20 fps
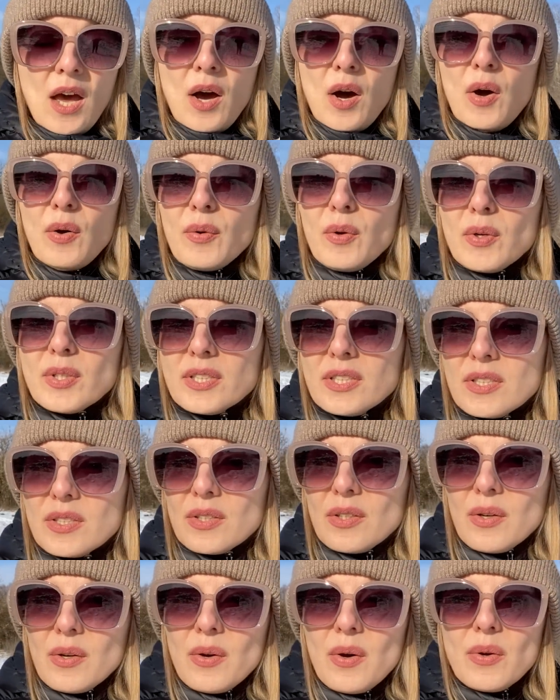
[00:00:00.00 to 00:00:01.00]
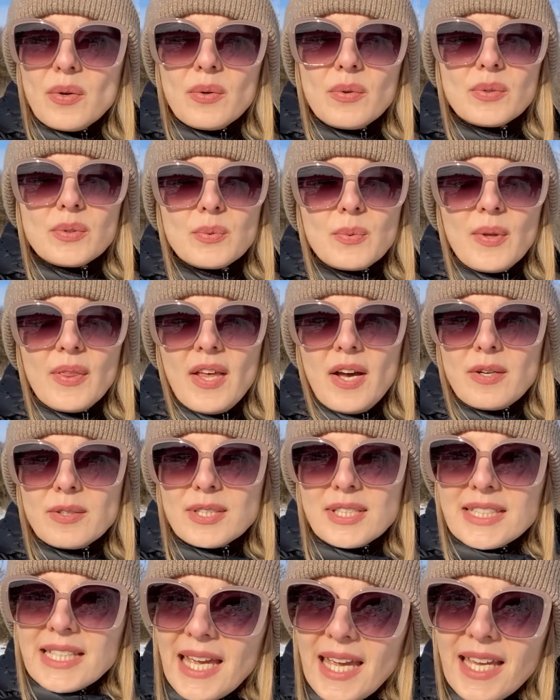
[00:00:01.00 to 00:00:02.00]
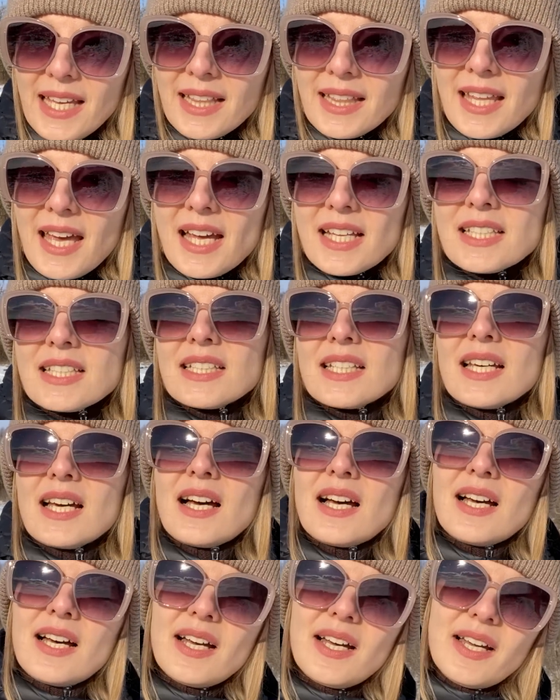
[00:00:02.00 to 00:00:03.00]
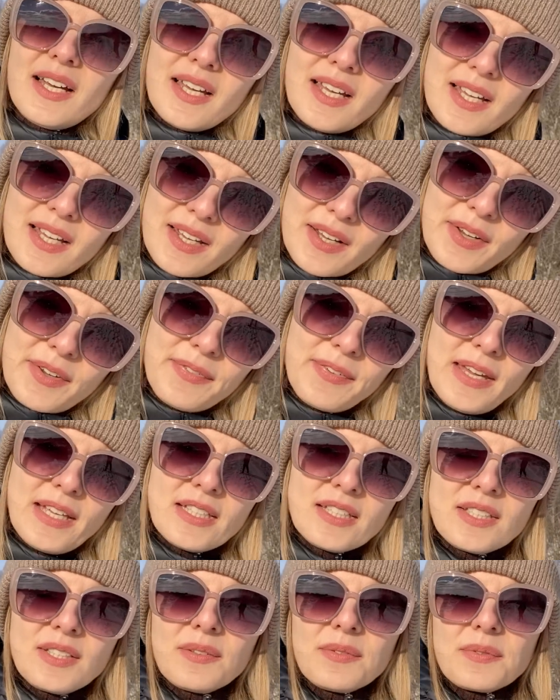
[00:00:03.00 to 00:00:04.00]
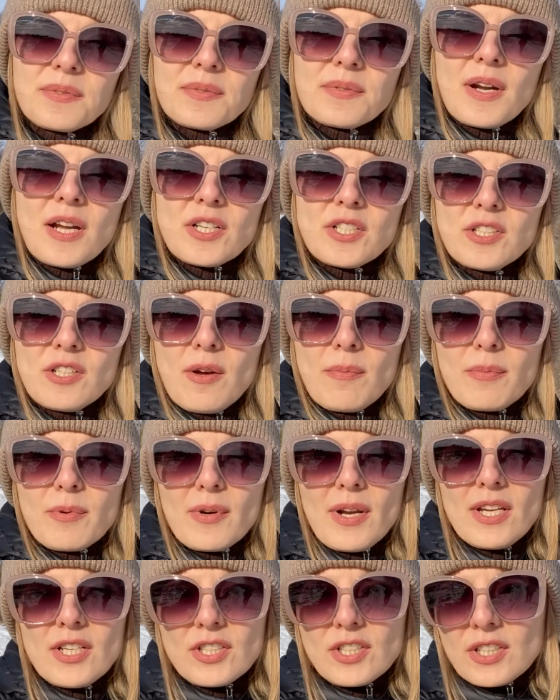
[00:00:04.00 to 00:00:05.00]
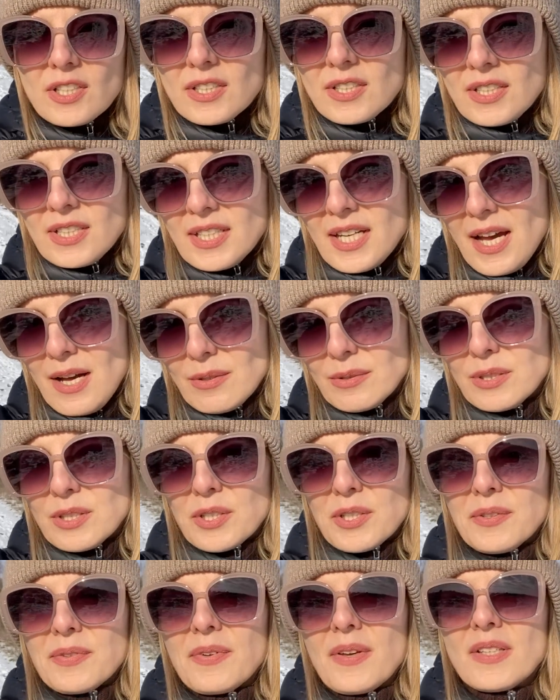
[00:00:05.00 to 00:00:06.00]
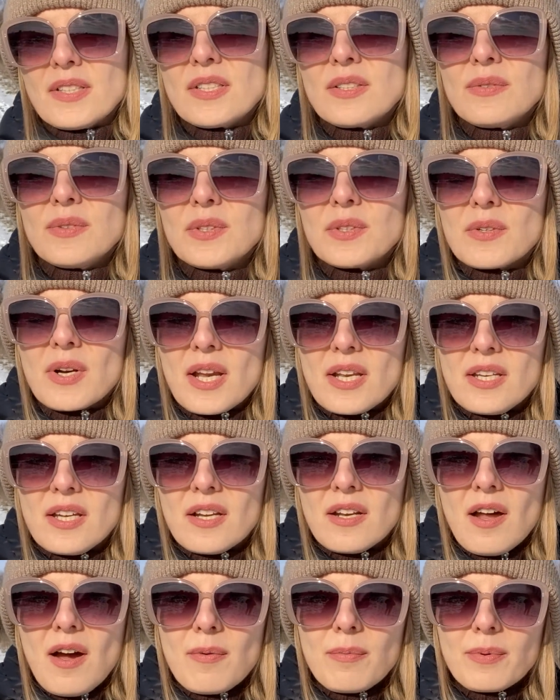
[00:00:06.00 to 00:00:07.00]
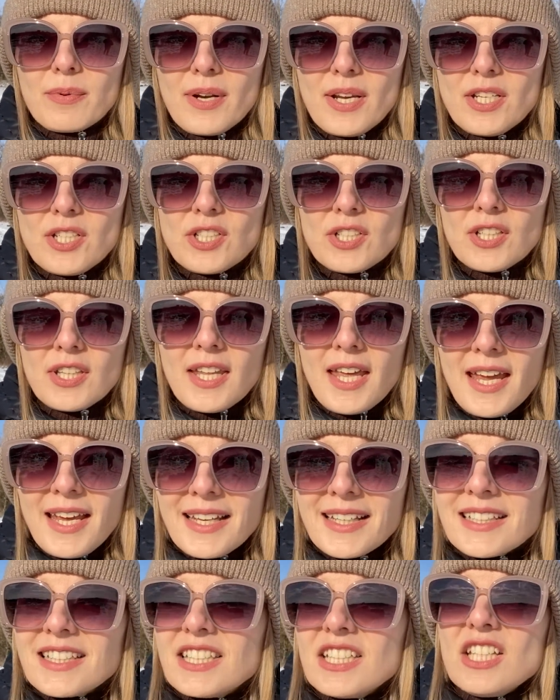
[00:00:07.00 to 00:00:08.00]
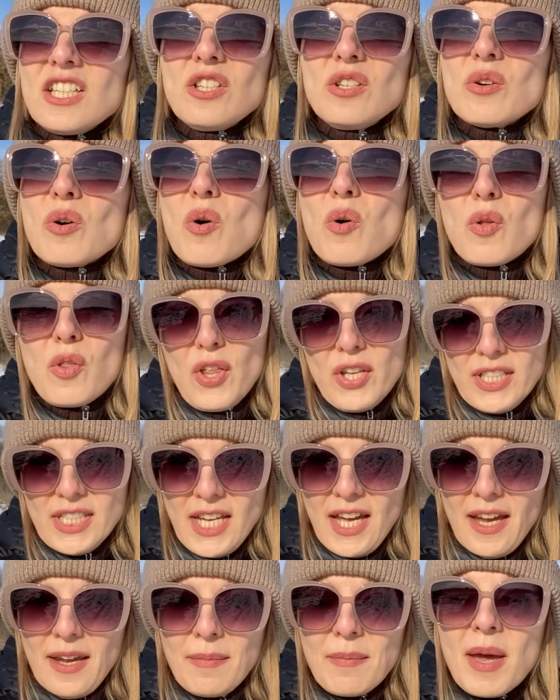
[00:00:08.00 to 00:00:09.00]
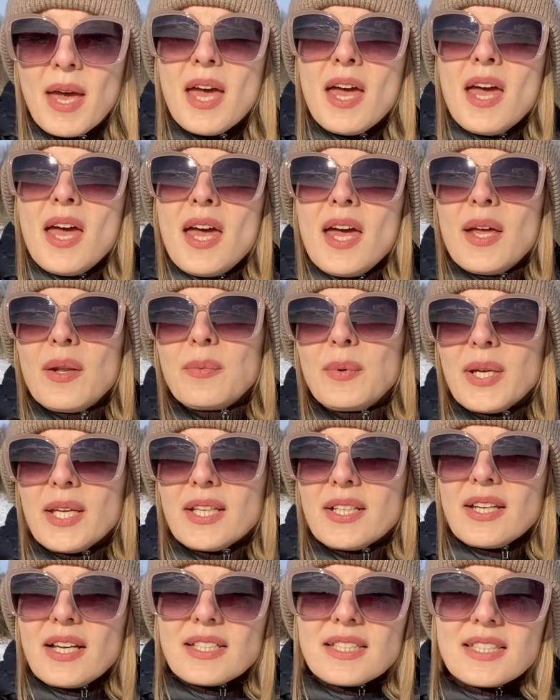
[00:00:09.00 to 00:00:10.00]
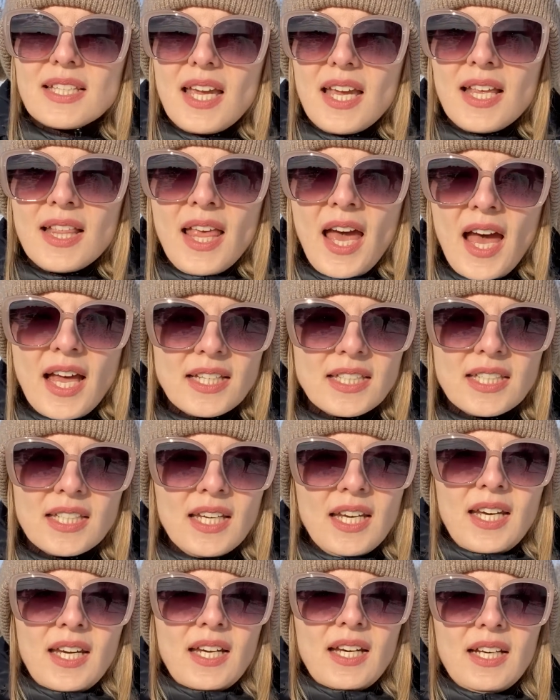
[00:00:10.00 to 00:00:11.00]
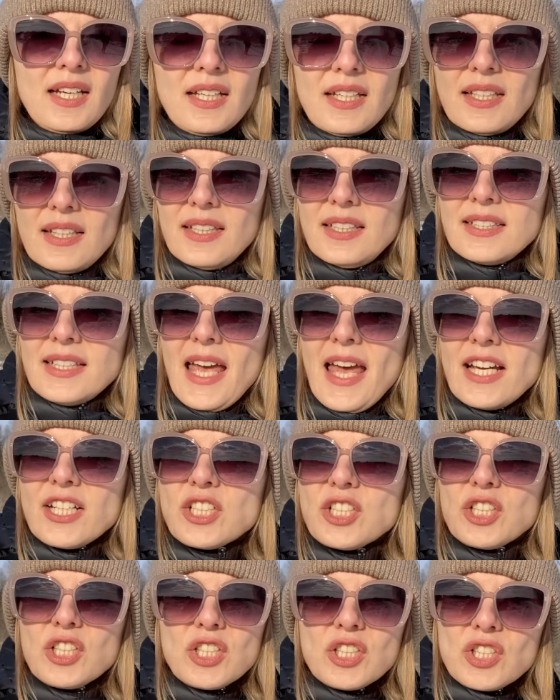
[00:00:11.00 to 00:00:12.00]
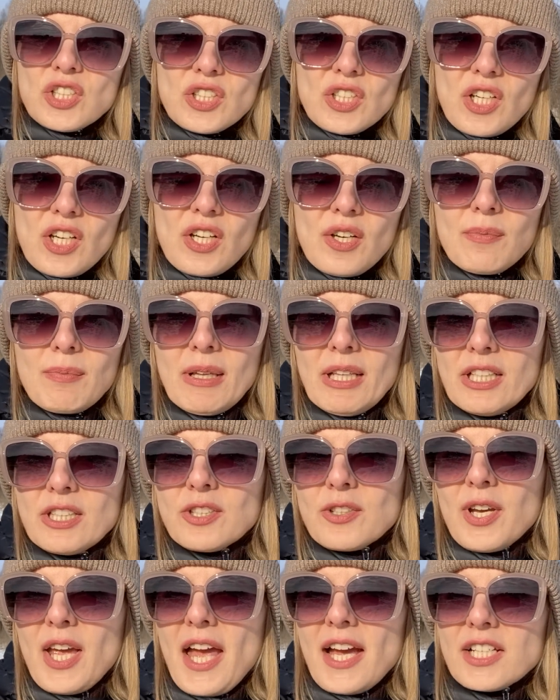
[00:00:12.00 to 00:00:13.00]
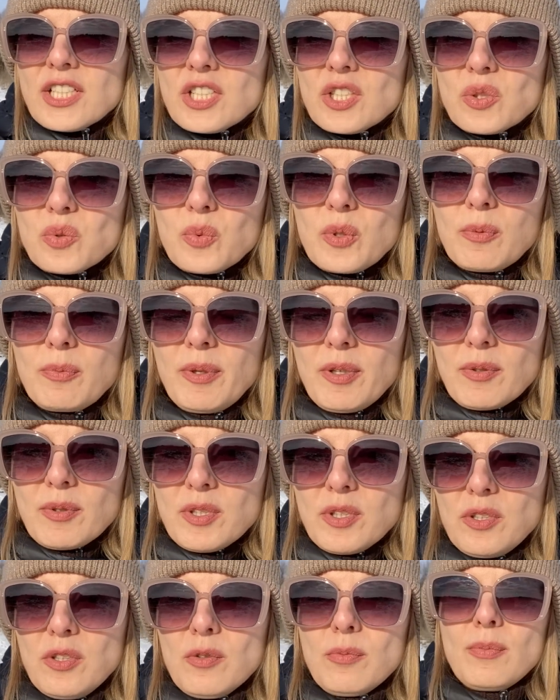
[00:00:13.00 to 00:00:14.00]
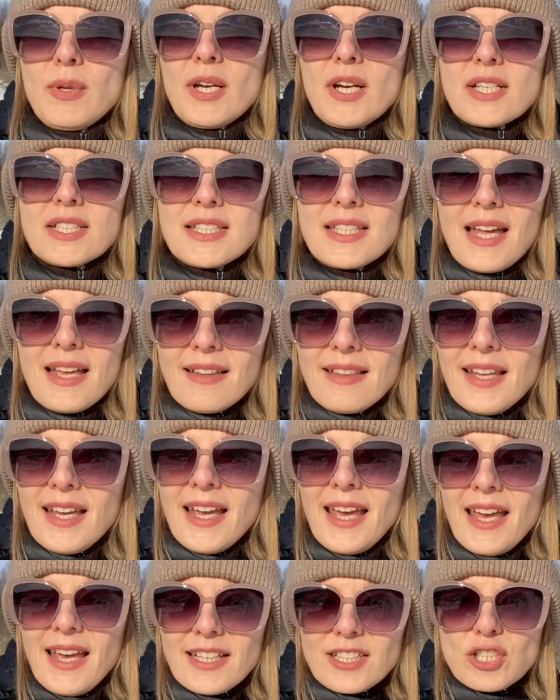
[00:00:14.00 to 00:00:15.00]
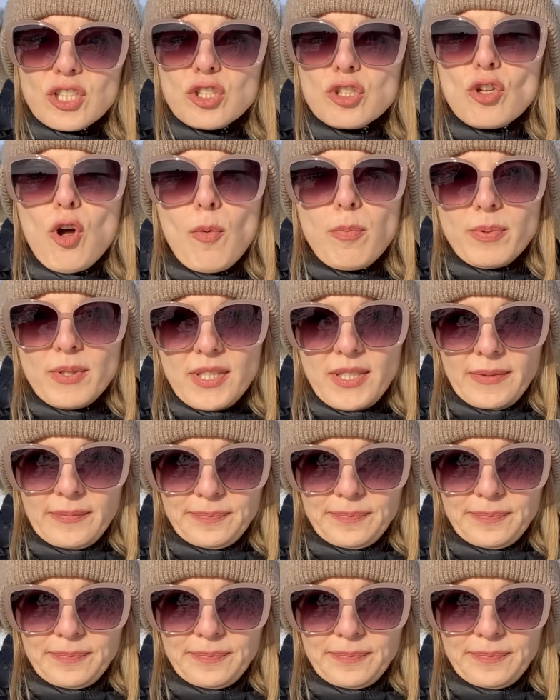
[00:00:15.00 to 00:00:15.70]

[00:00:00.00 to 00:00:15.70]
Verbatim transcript: Of course, it goes without saying that uh, offensive Russian operations and counter-offensive Ukrainian operation, they continue all the time. And we cannot say that uh, these actions, uh, military actions will be resumed because nothing stopped.